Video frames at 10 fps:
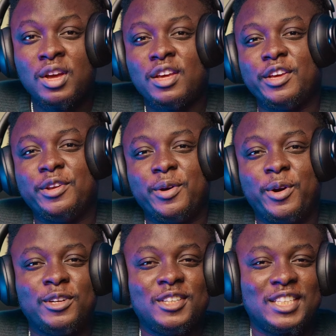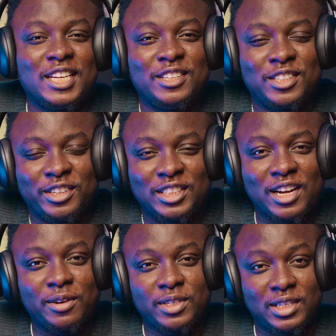you know, all those industry
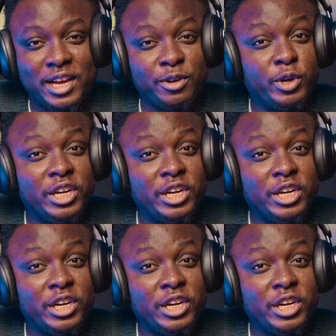jargons that I don't